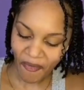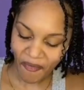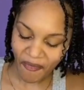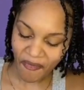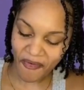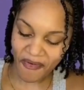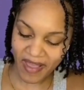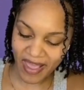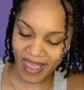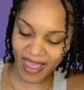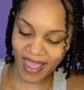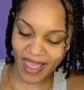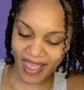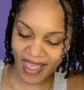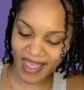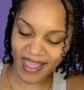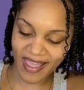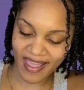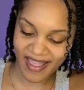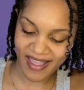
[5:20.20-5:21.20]

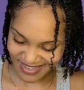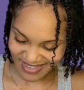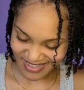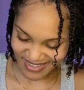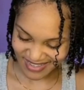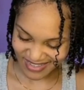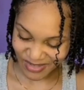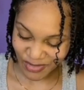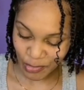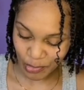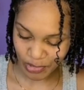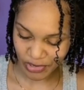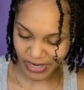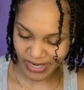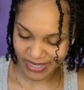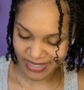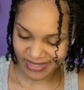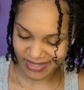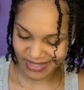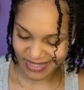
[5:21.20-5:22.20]
okay. Two brains.